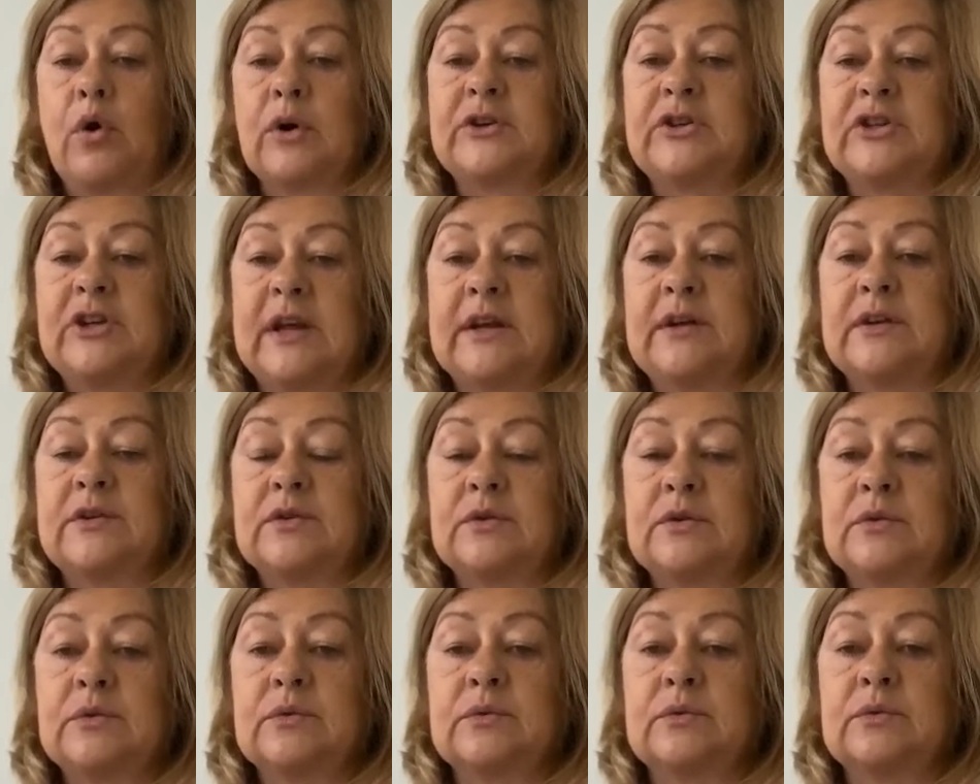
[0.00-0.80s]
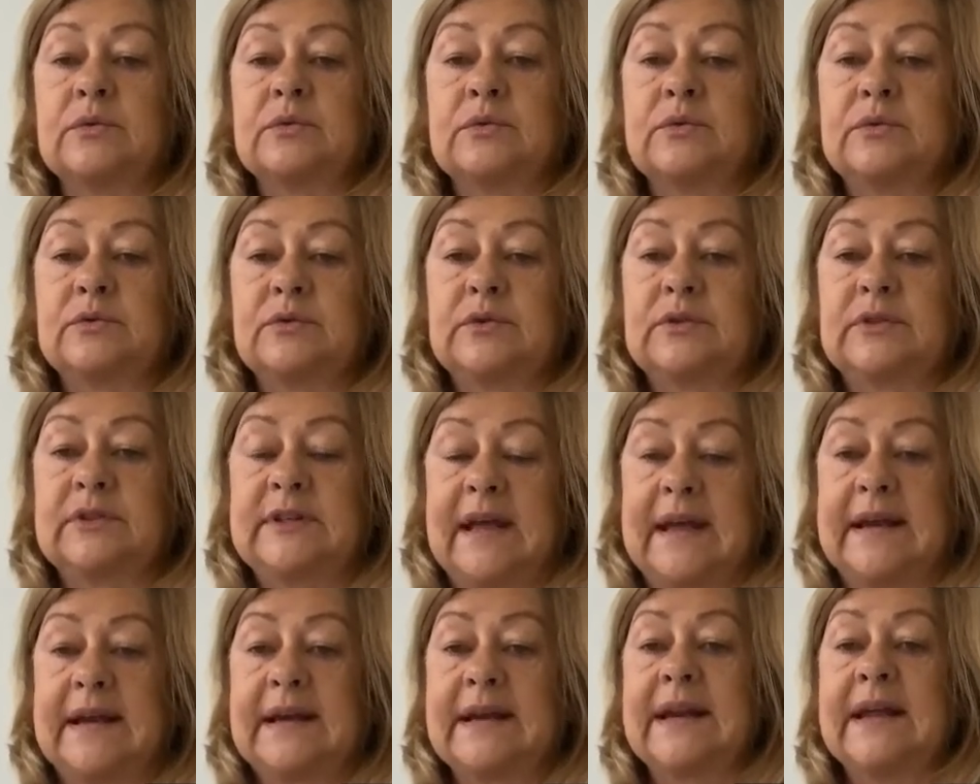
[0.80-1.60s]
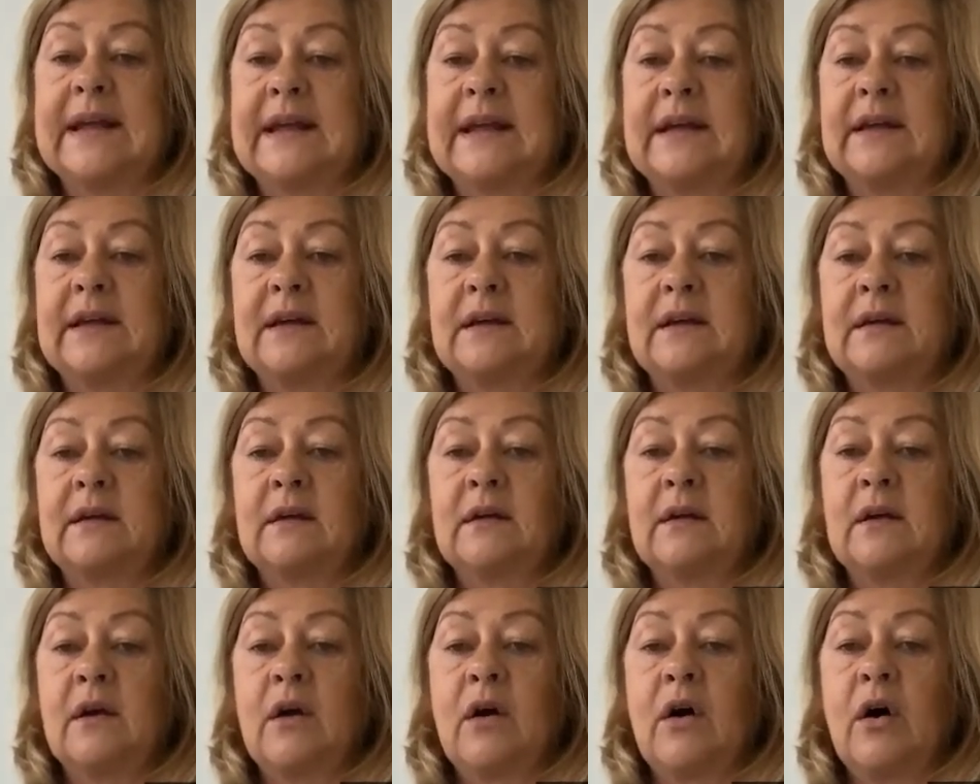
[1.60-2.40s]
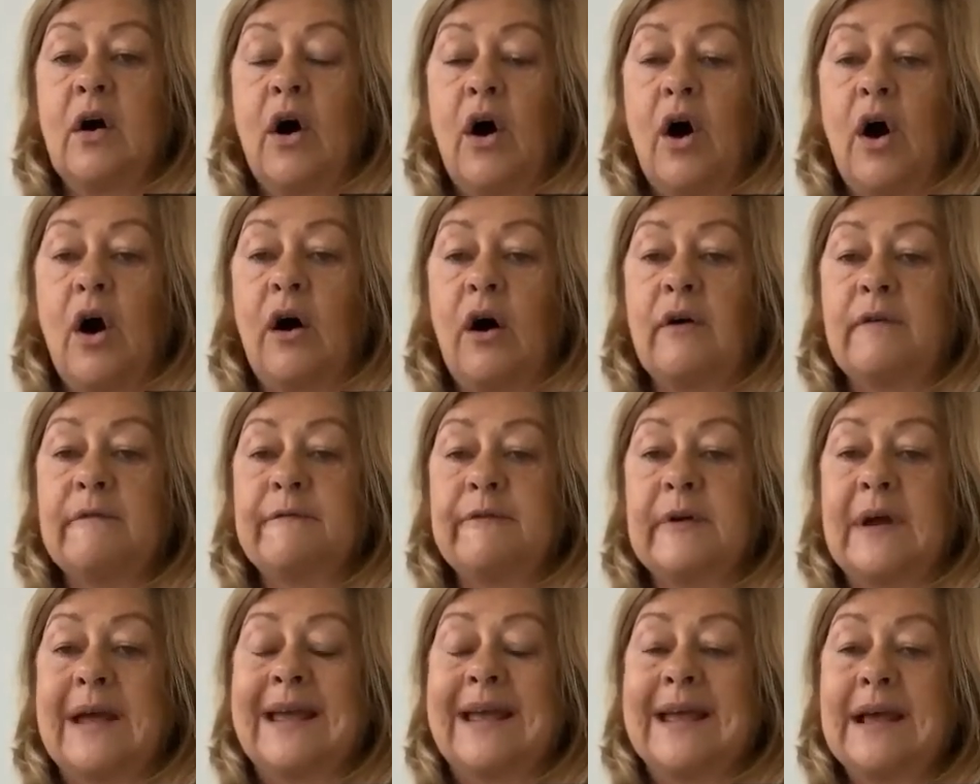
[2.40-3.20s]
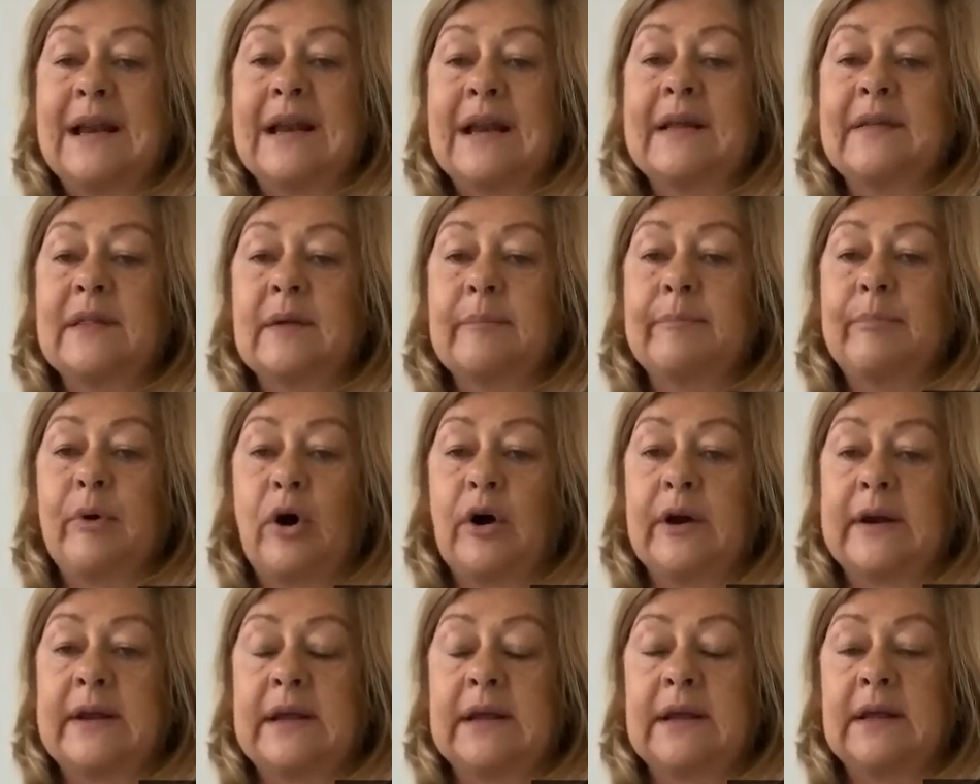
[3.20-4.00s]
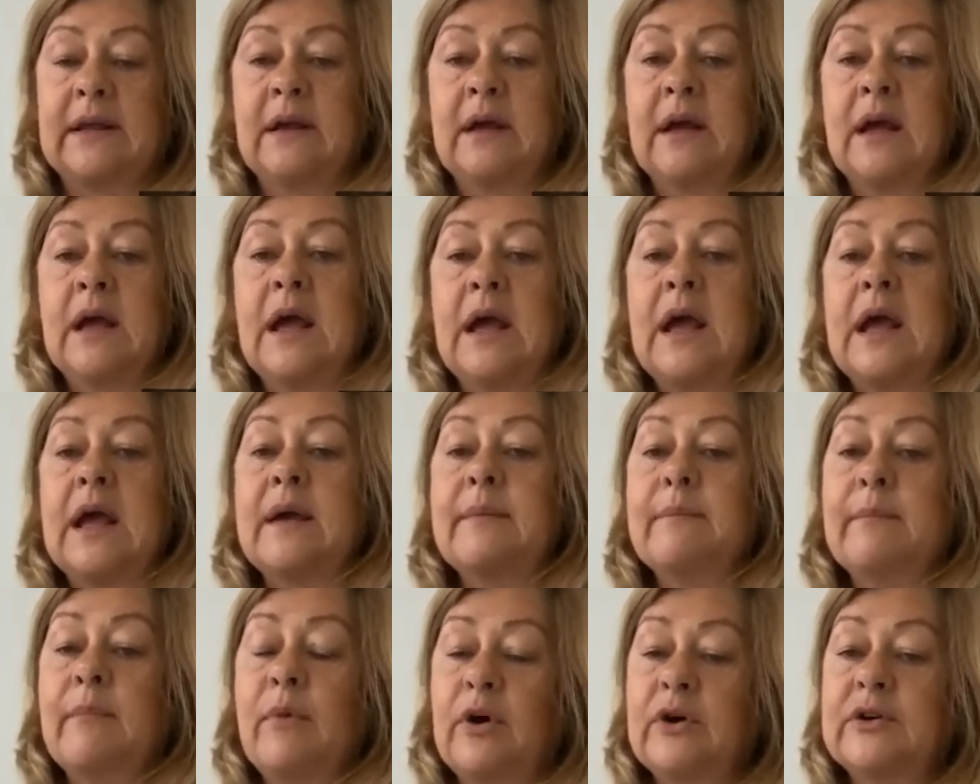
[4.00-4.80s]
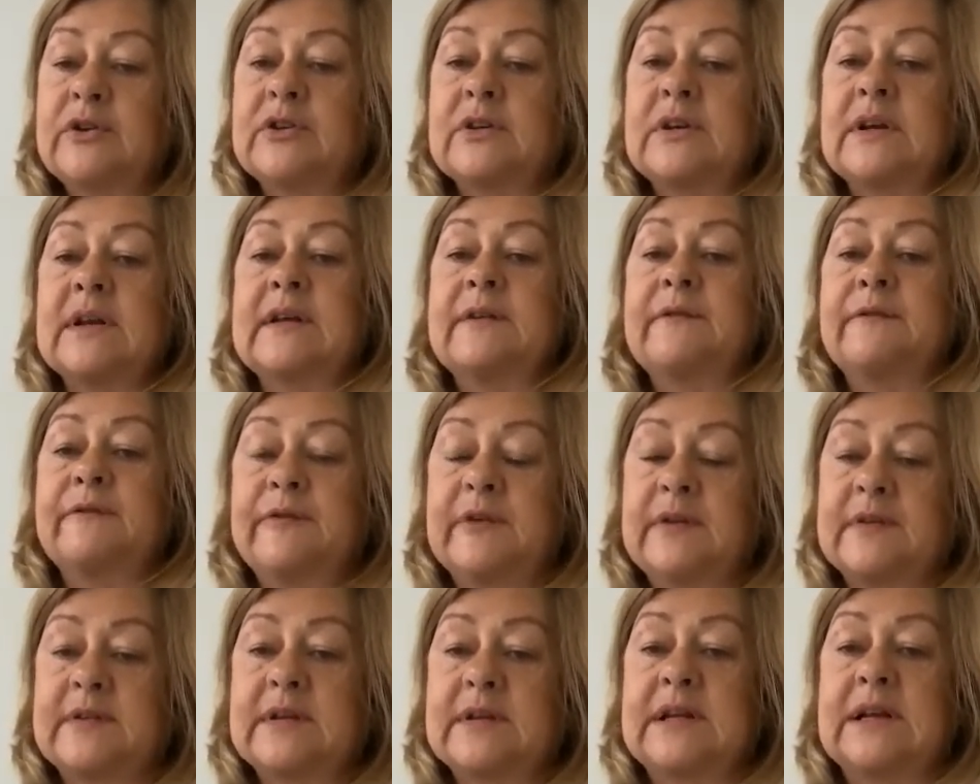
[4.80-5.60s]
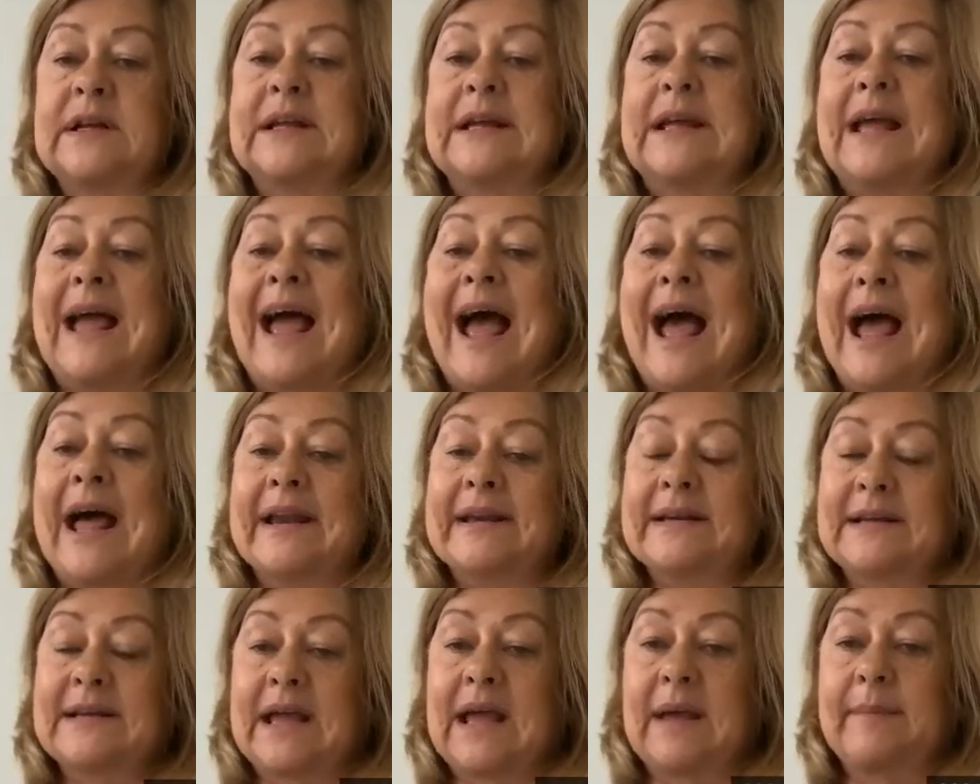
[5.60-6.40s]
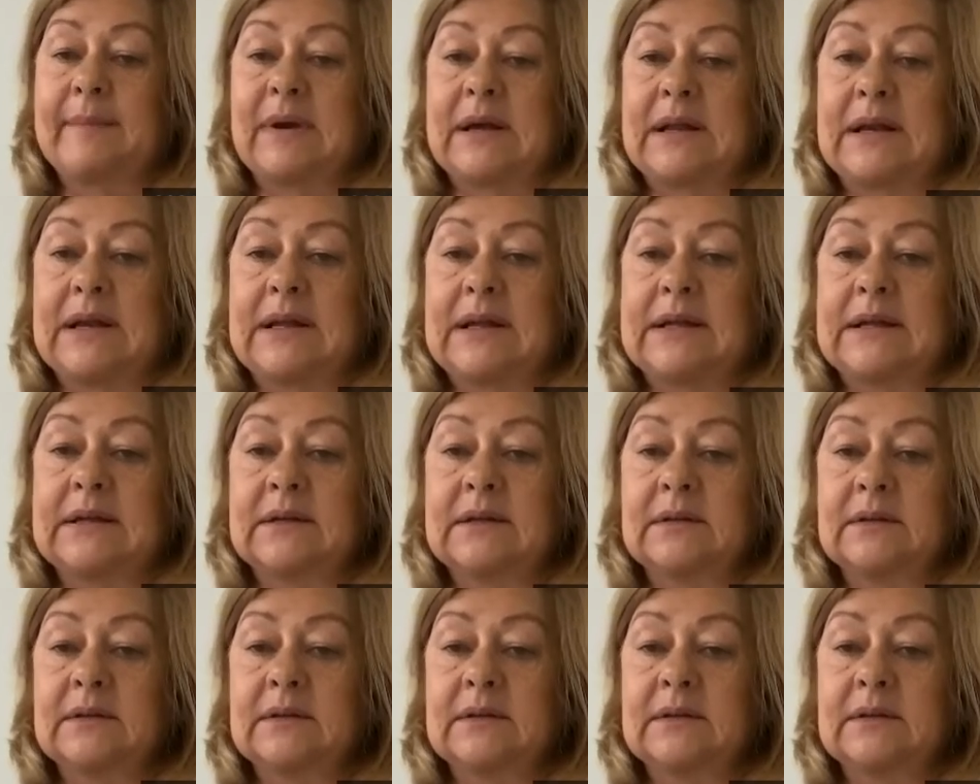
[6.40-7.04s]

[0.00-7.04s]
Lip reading: gentle technique of healing the body emotionally, physically, and chemically.